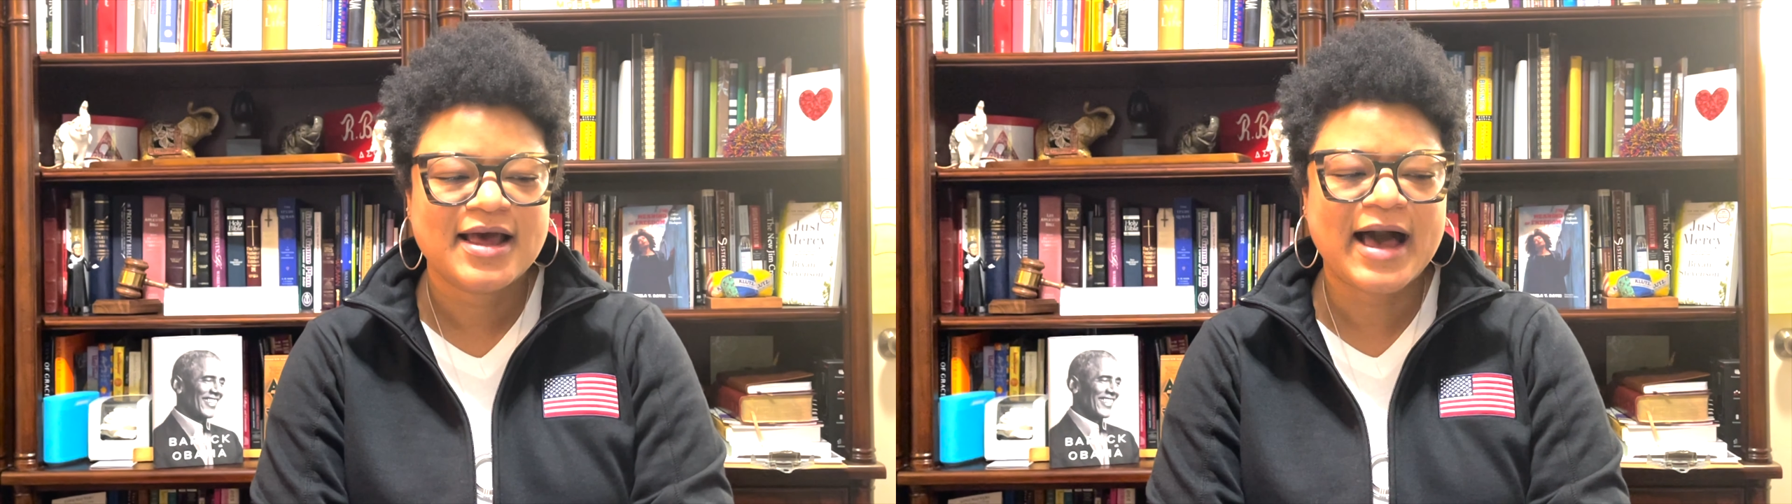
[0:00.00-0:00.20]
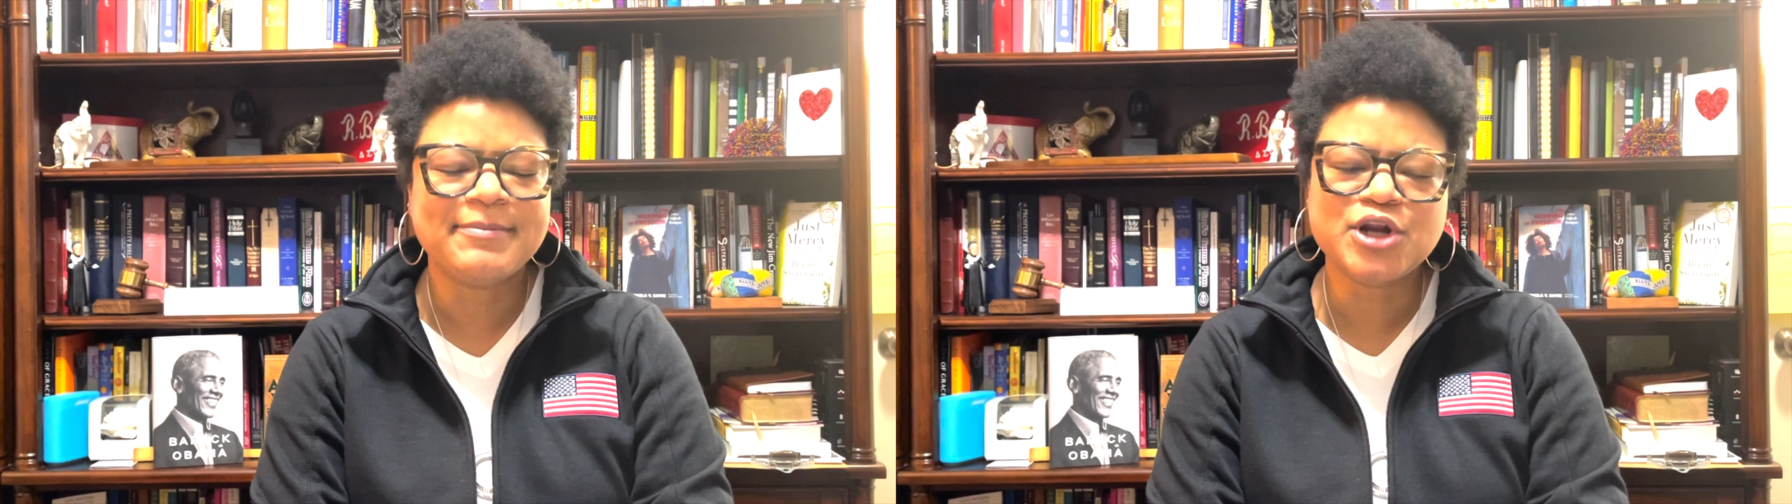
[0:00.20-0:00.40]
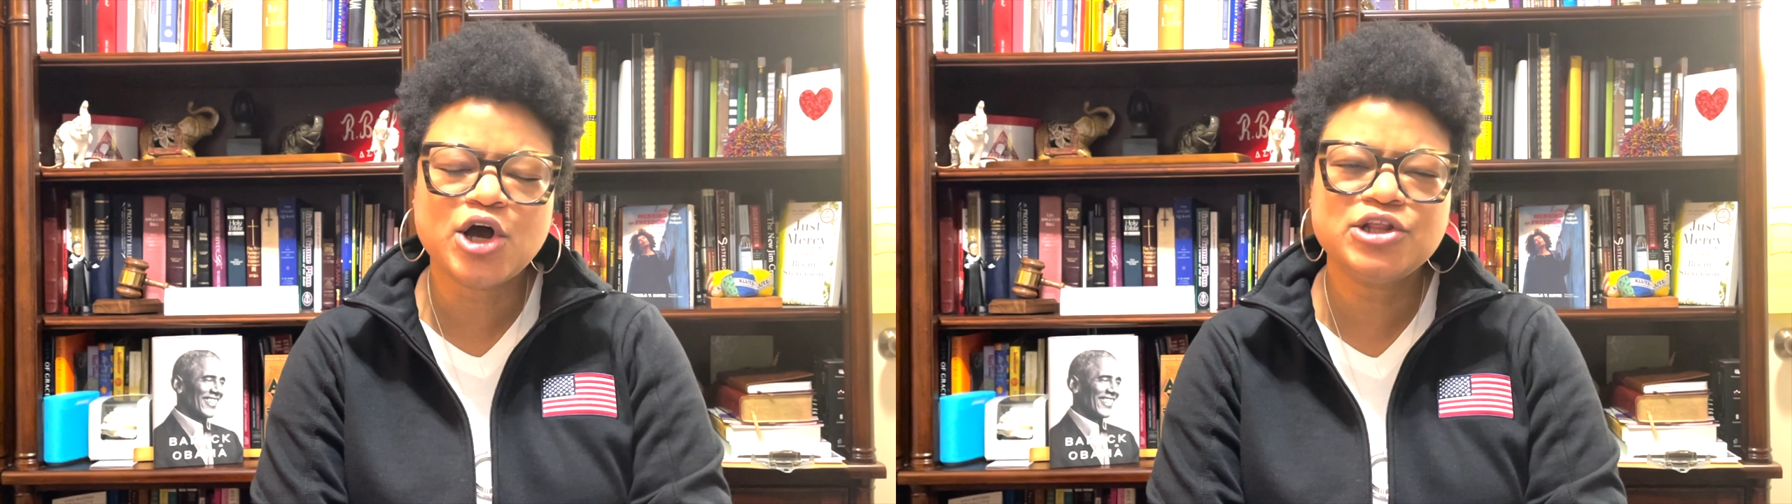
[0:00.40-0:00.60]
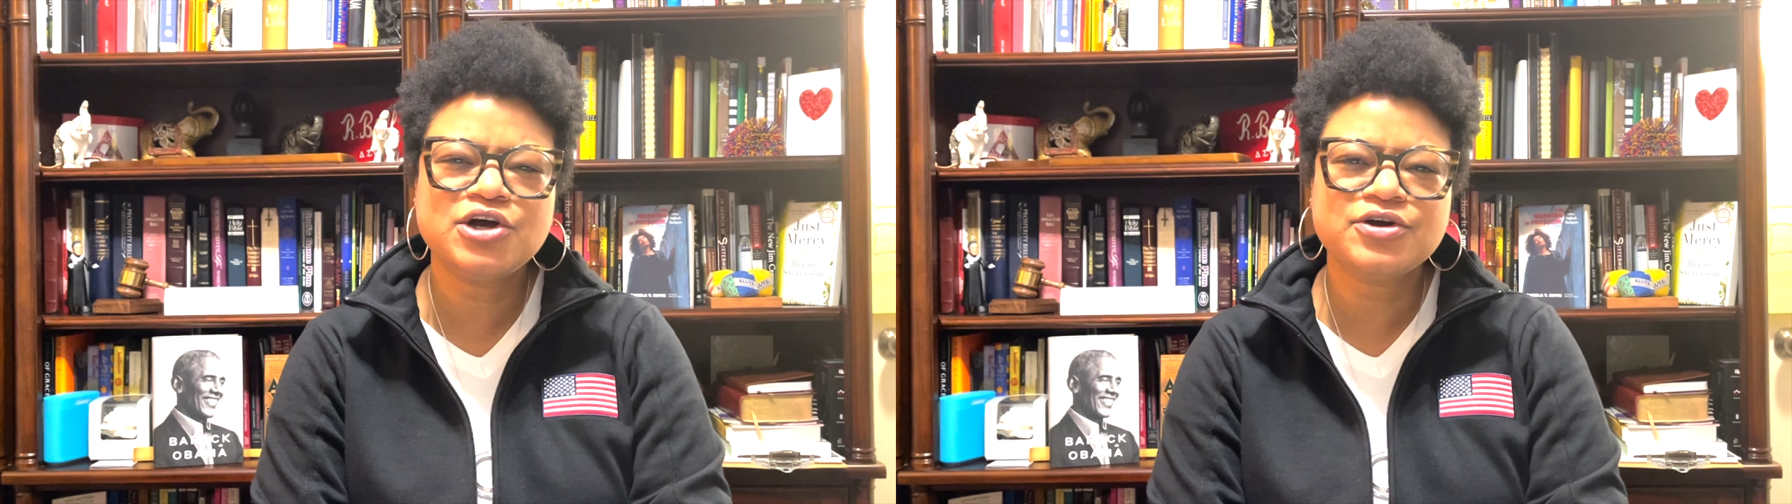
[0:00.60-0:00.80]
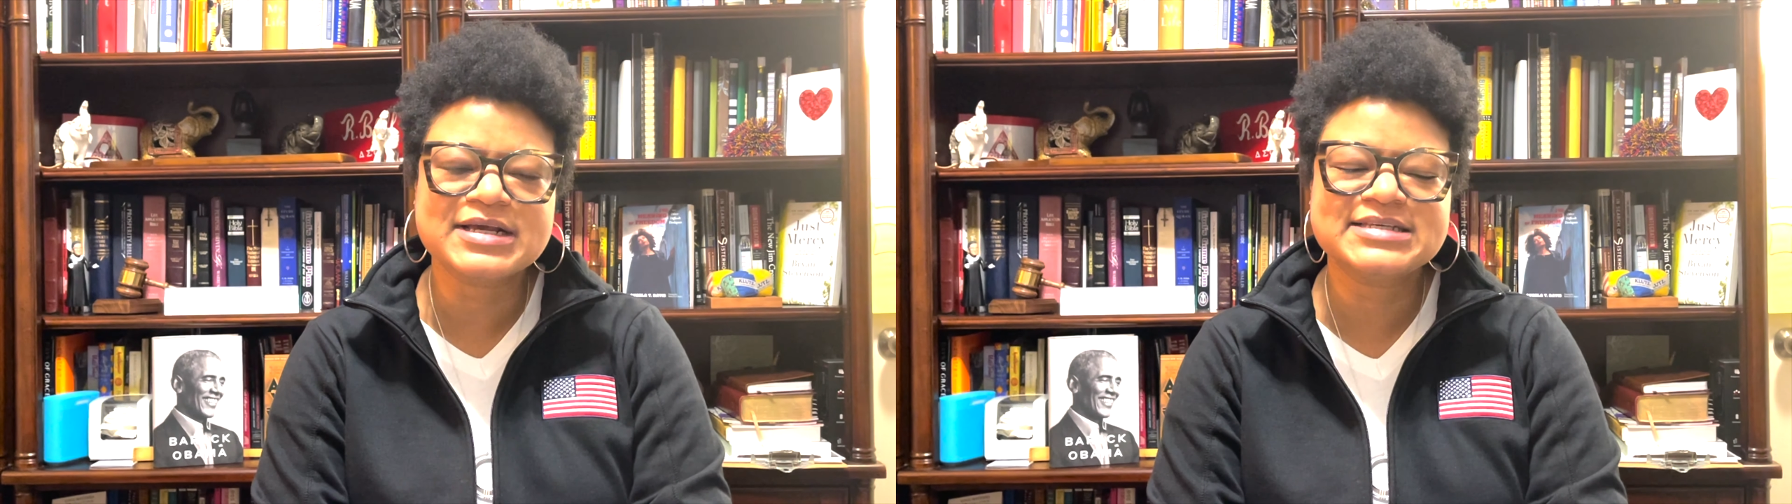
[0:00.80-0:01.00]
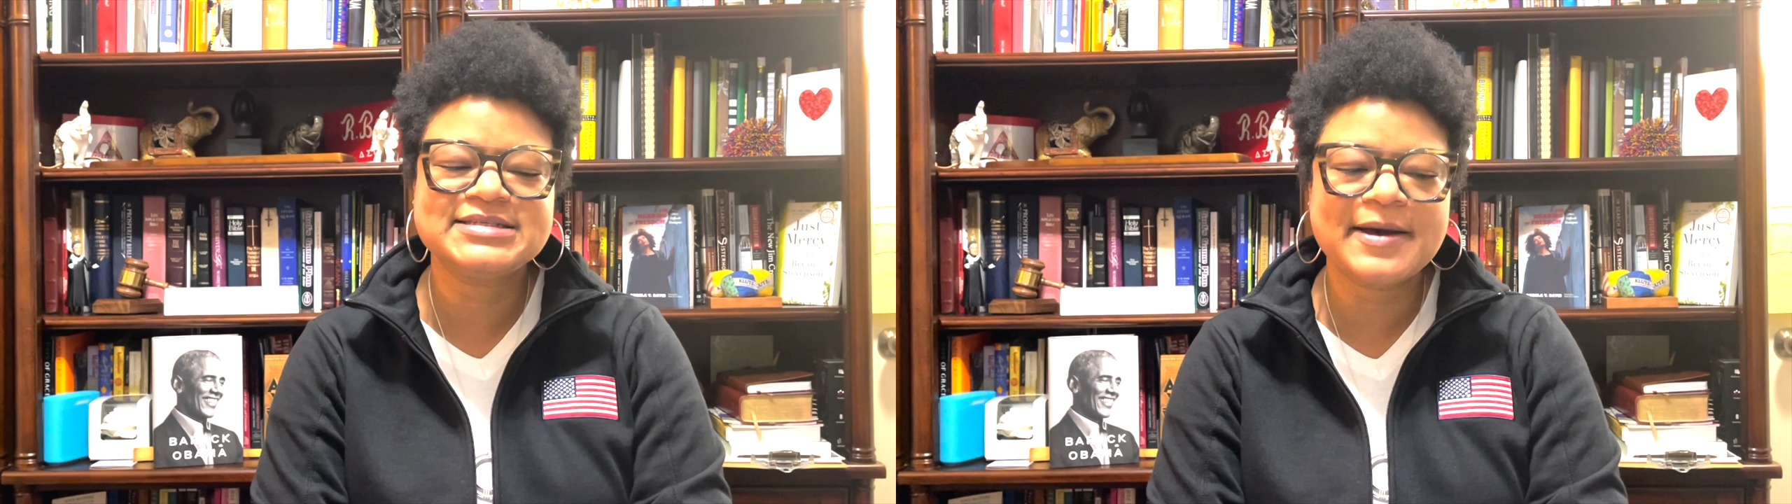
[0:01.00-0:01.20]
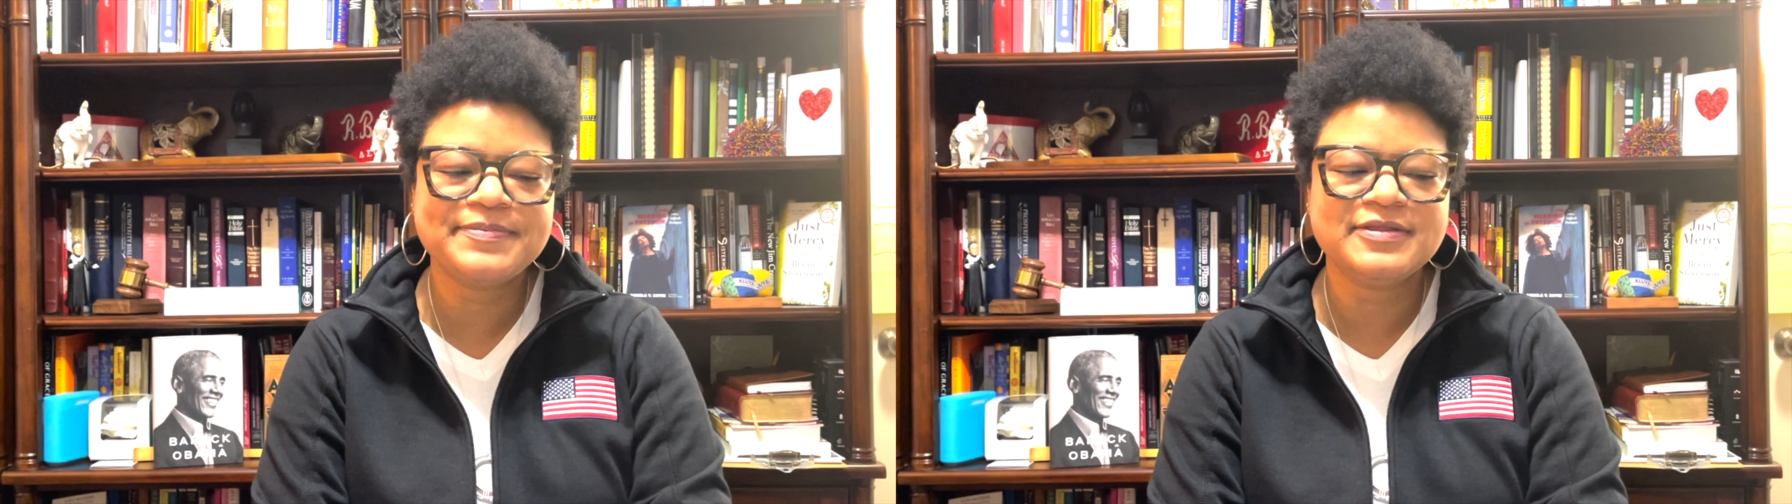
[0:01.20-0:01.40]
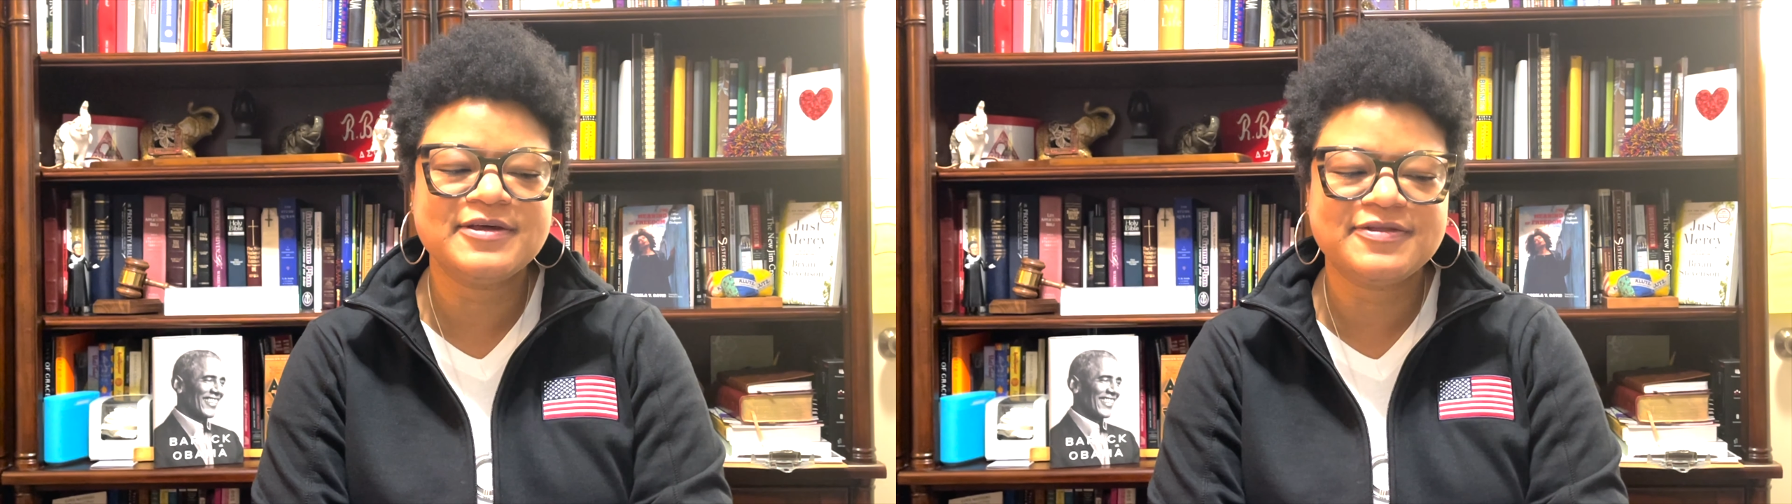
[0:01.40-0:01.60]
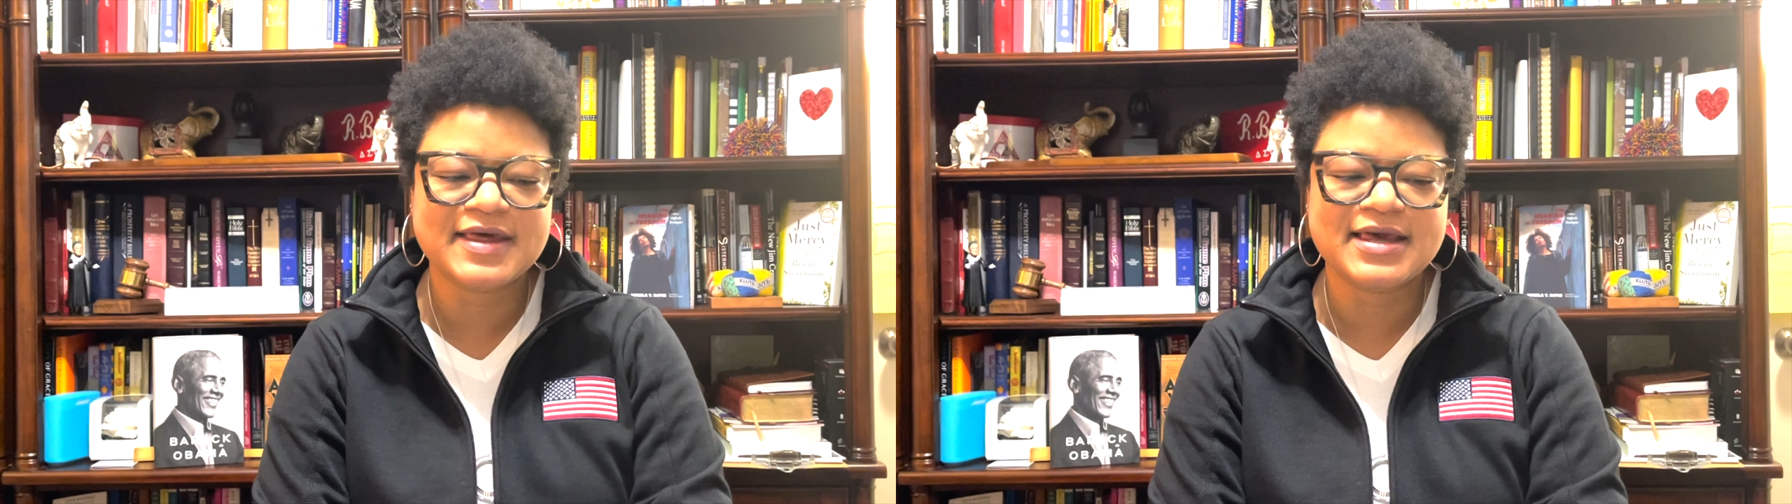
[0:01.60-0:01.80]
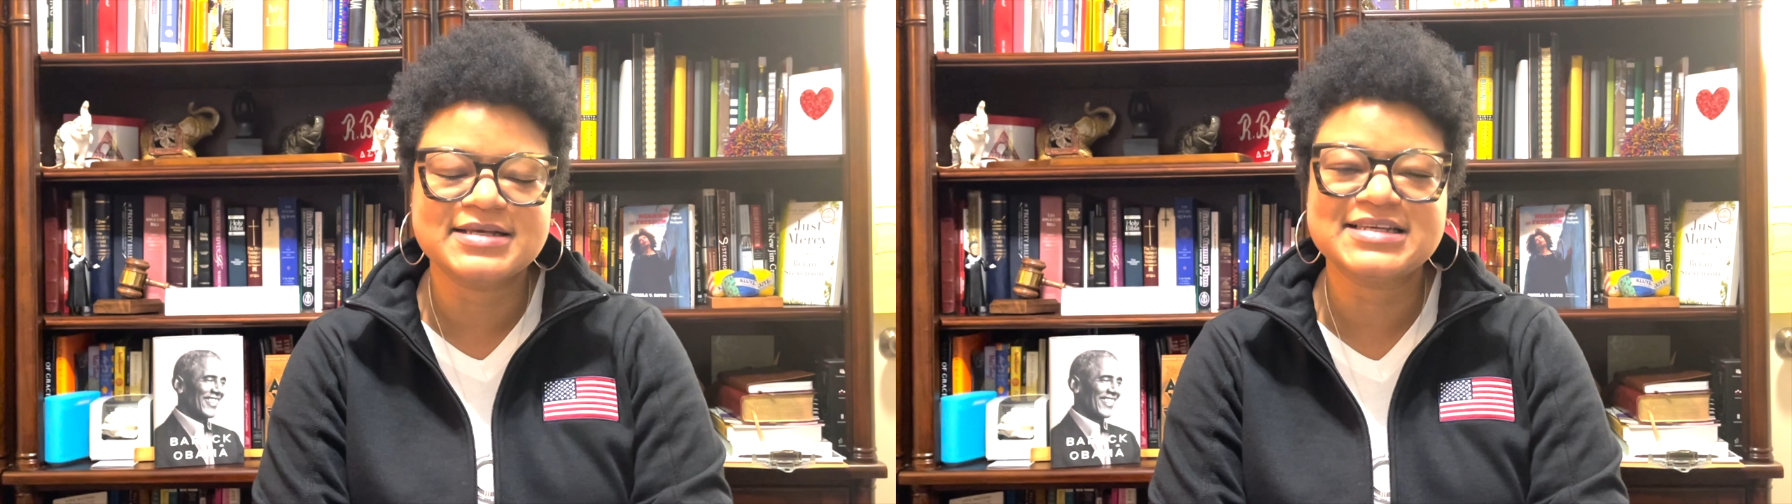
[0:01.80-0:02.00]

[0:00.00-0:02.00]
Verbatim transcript: "I'm no longer accepting the things